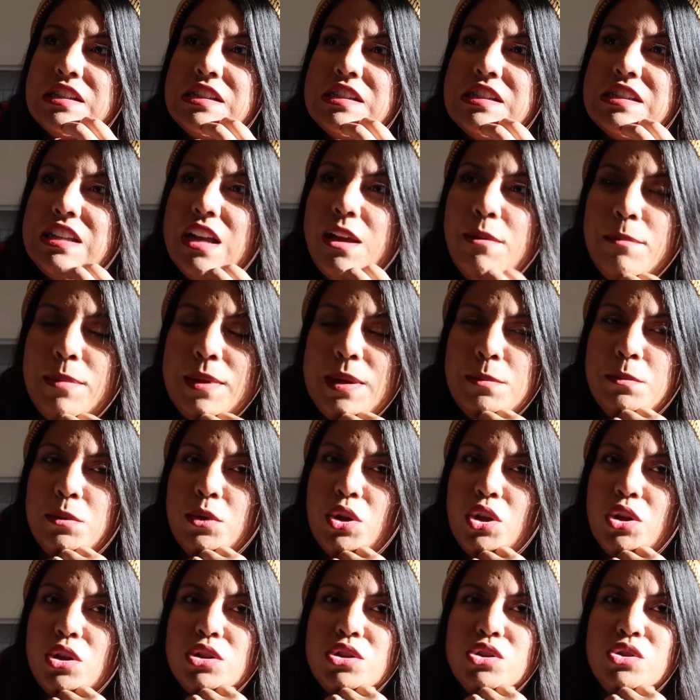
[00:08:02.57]
some
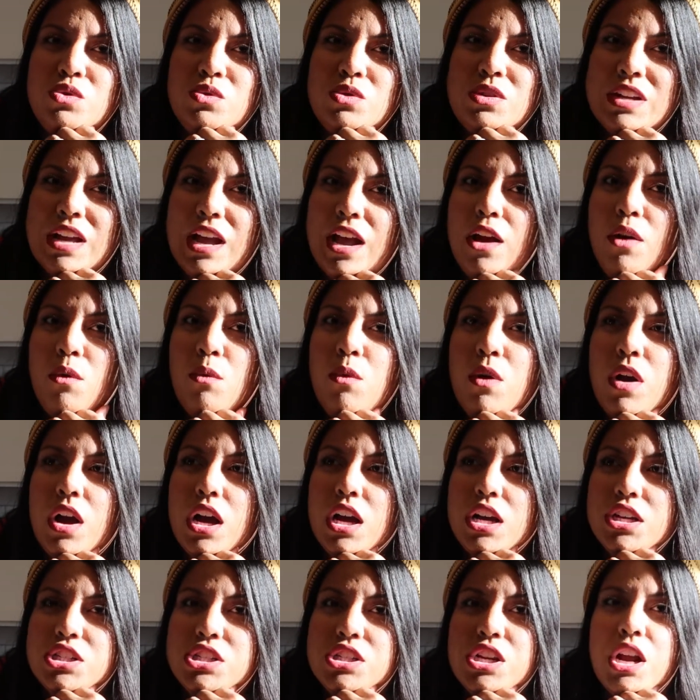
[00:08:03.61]
people do not
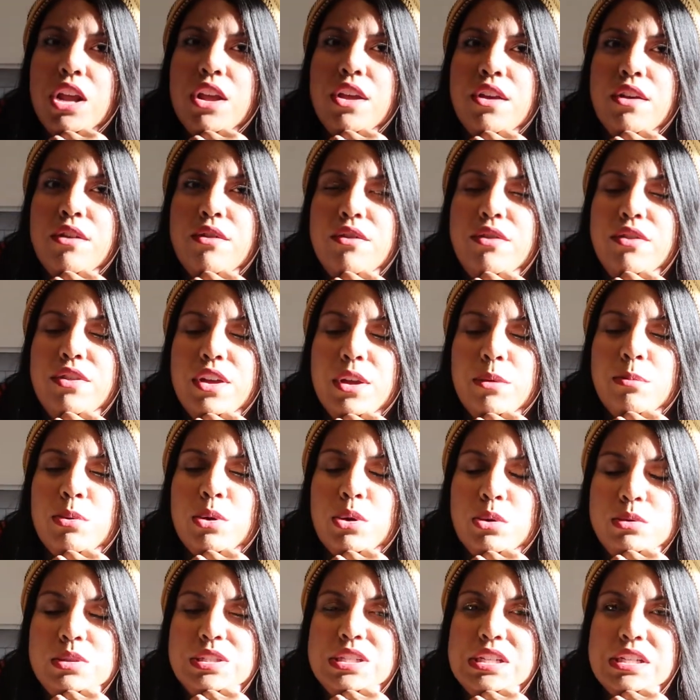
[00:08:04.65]
wash their
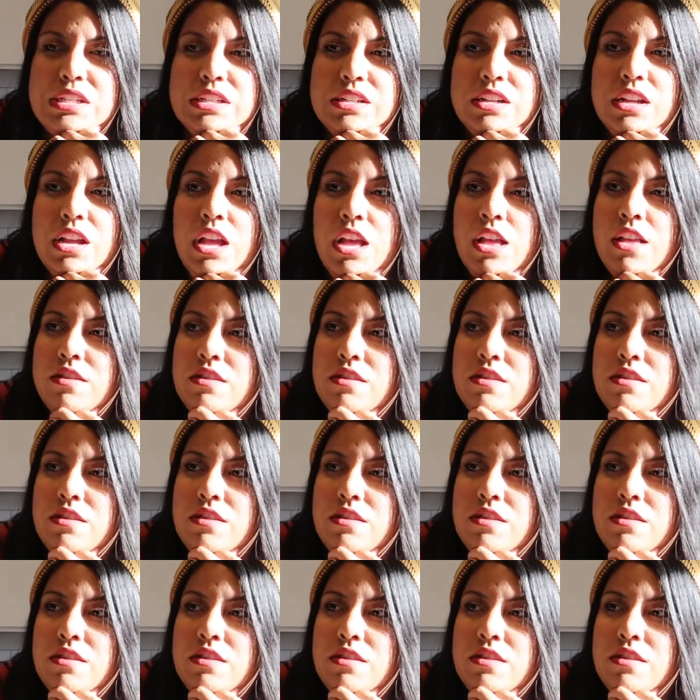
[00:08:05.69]
protein.